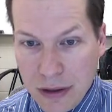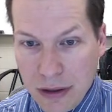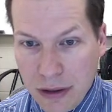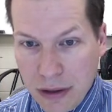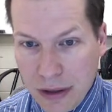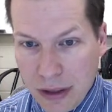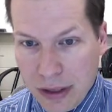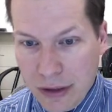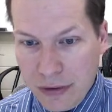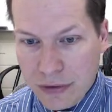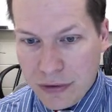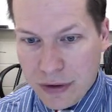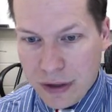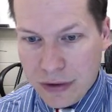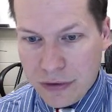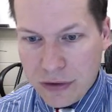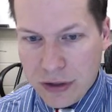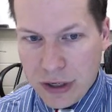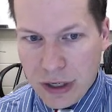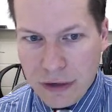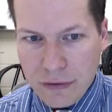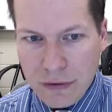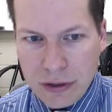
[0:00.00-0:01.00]
Okay, so that's
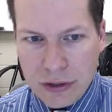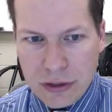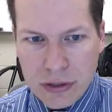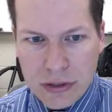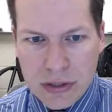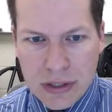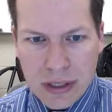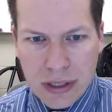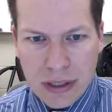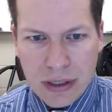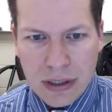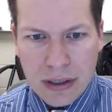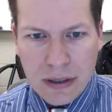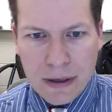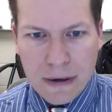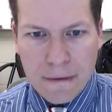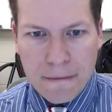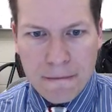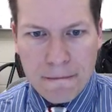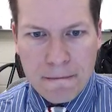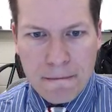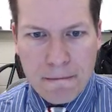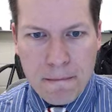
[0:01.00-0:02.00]
kind of interesting.
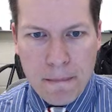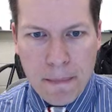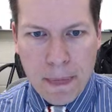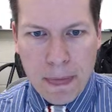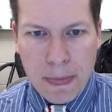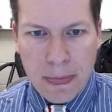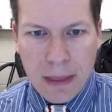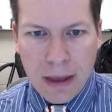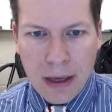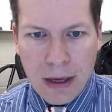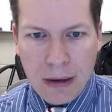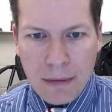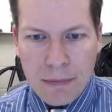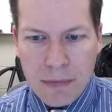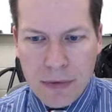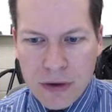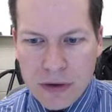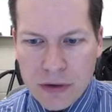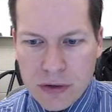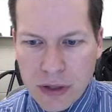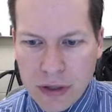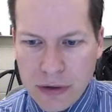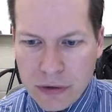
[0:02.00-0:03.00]
Okay,
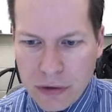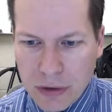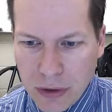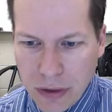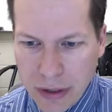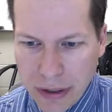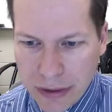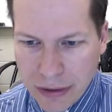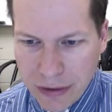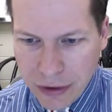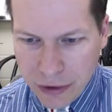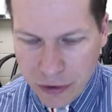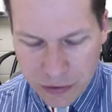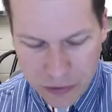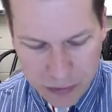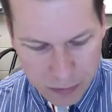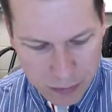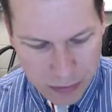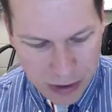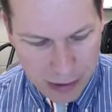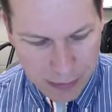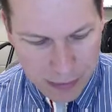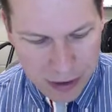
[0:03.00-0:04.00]
so let's go like this,
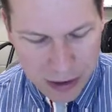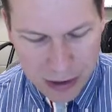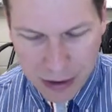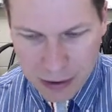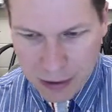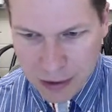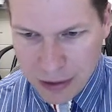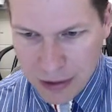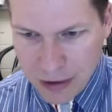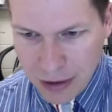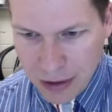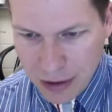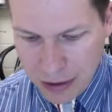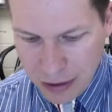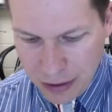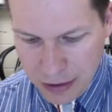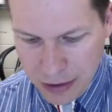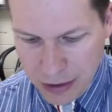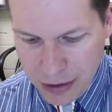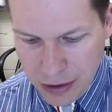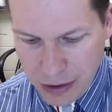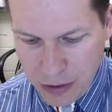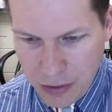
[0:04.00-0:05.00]
and maybe I think,
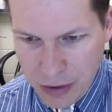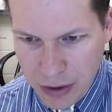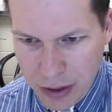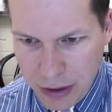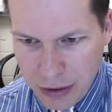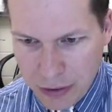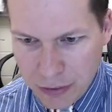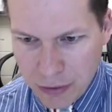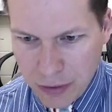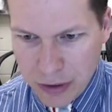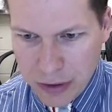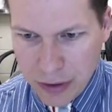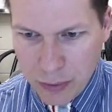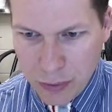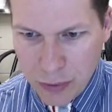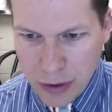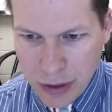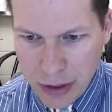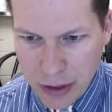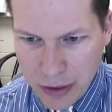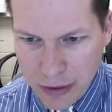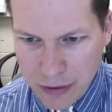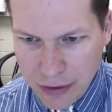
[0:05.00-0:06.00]
you know, I don't really
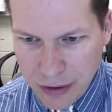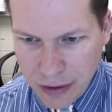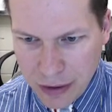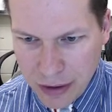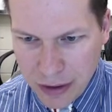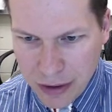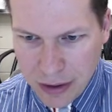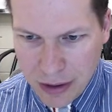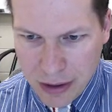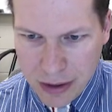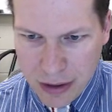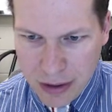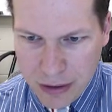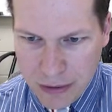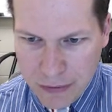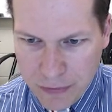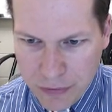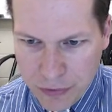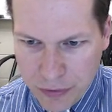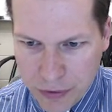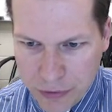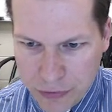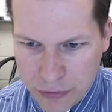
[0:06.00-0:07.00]
want
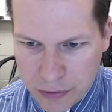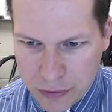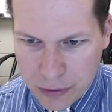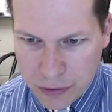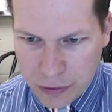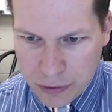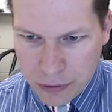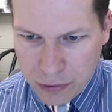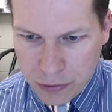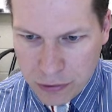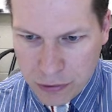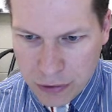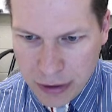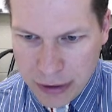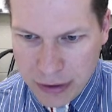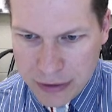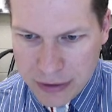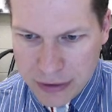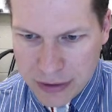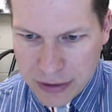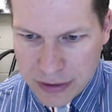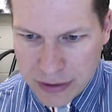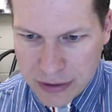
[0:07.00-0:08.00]
this
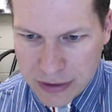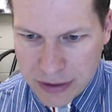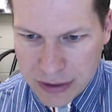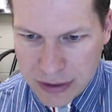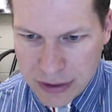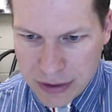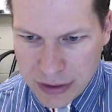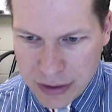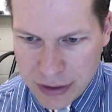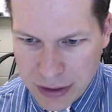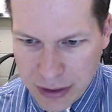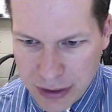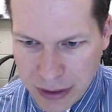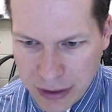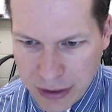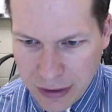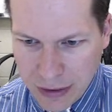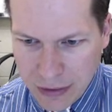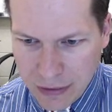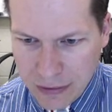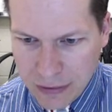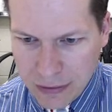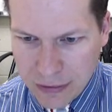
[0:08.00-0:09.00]
craziness at the
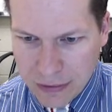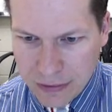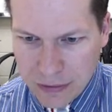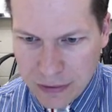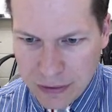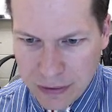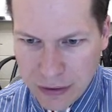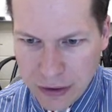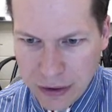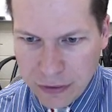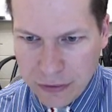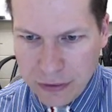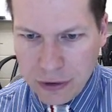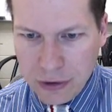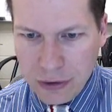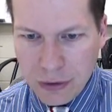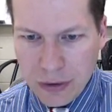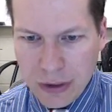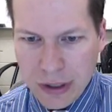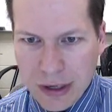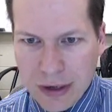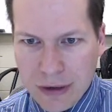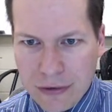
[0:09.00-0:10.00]
end. It's a little too
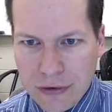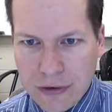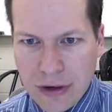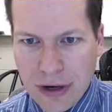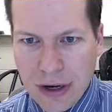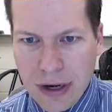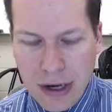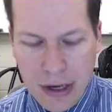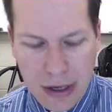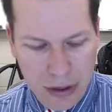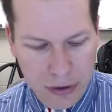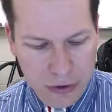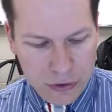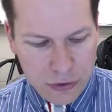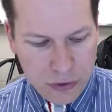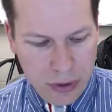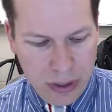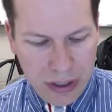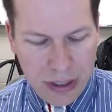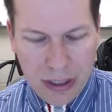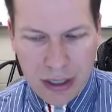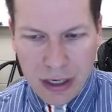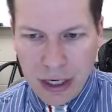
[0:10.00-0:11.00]
nuts. So
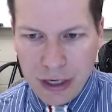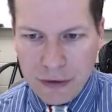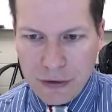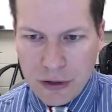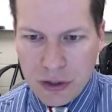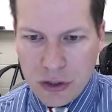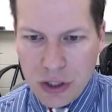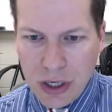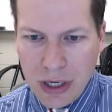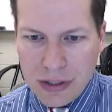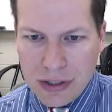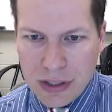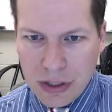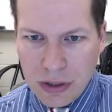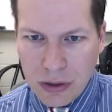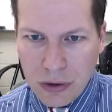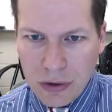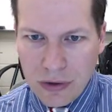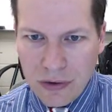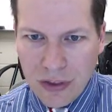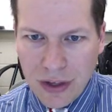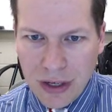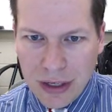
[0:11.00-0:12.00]
I can kind of adjust and
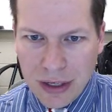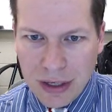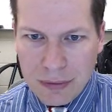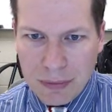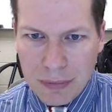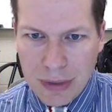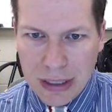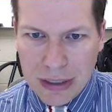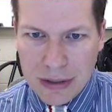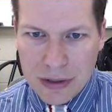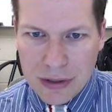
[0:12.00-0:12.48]
notice that it makes